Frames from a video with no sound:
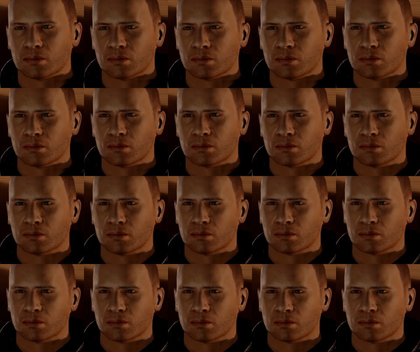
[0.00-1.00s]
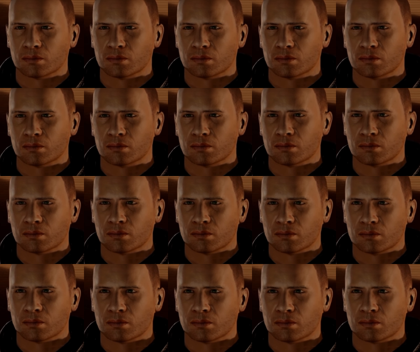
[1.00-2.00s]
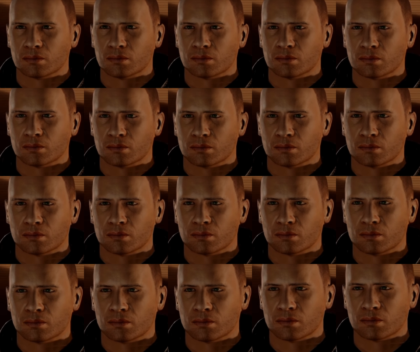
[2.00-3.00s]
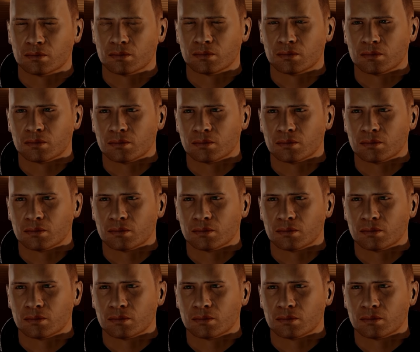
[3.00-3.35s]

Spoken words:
No one is speaking in this clip.